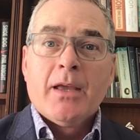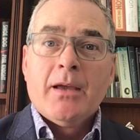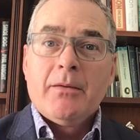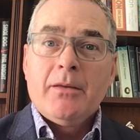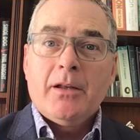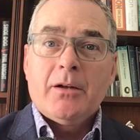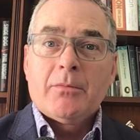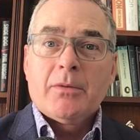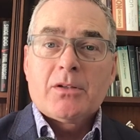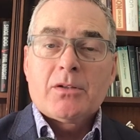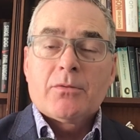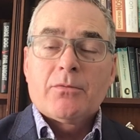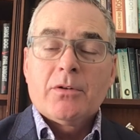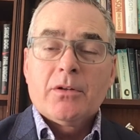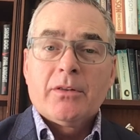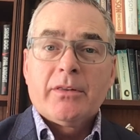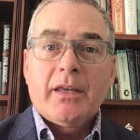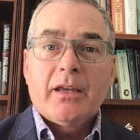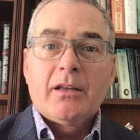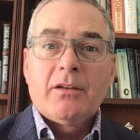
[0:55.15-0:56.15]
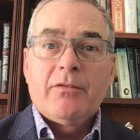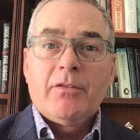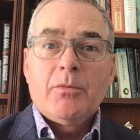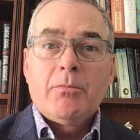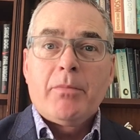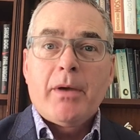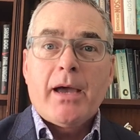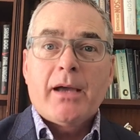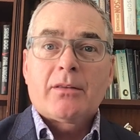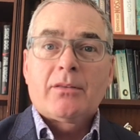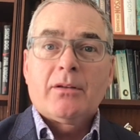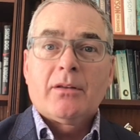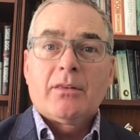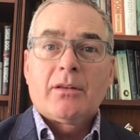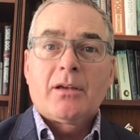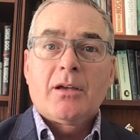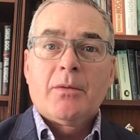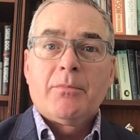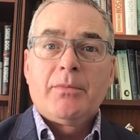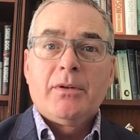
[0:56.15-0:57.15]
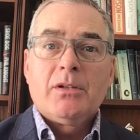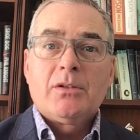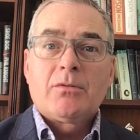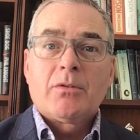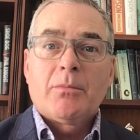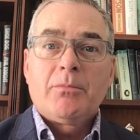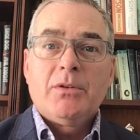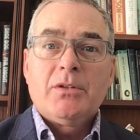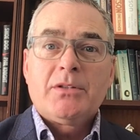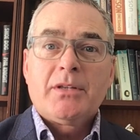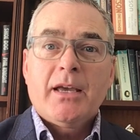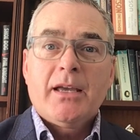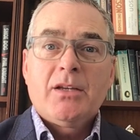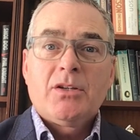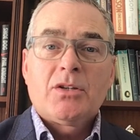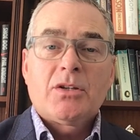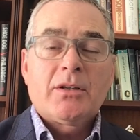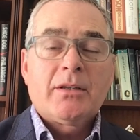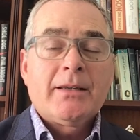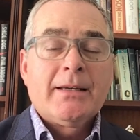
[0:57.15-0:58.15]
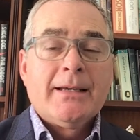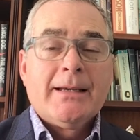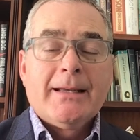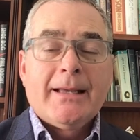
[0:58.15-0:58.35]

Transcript: makes a real negative impact on the company's reputation,